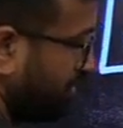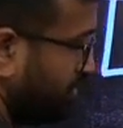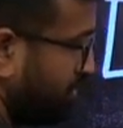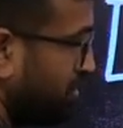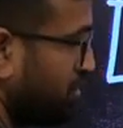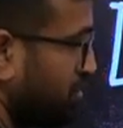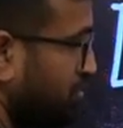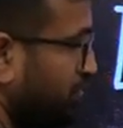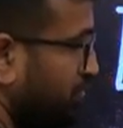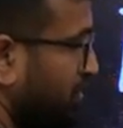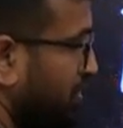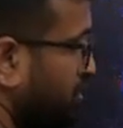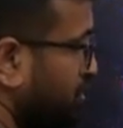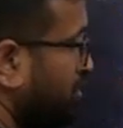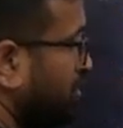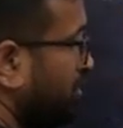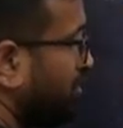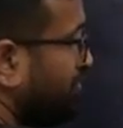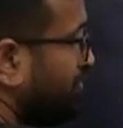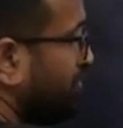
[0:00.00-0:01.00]
just to finish
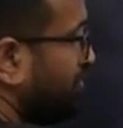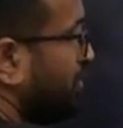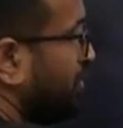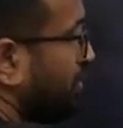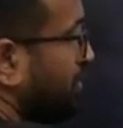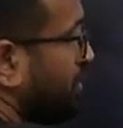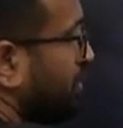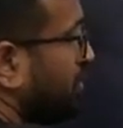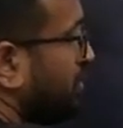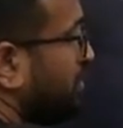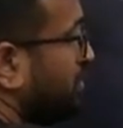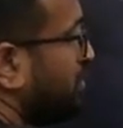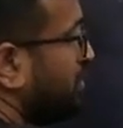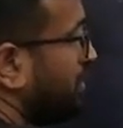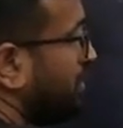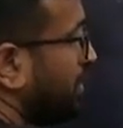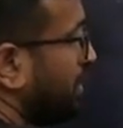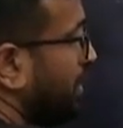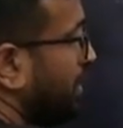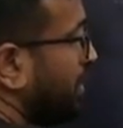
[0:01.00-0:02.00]
it off,
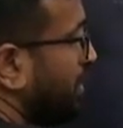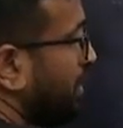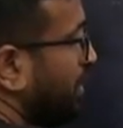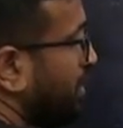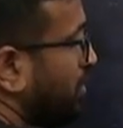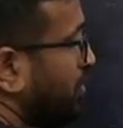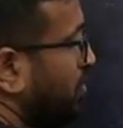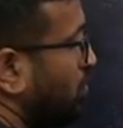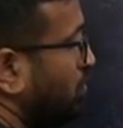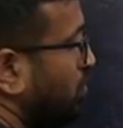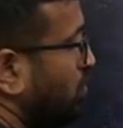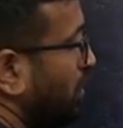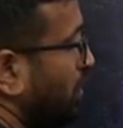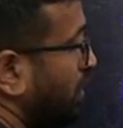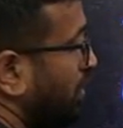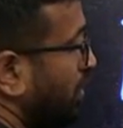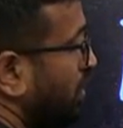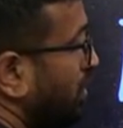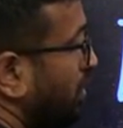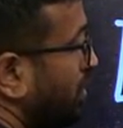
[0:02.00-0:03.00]
13 into
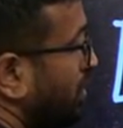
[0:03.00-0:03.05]
1,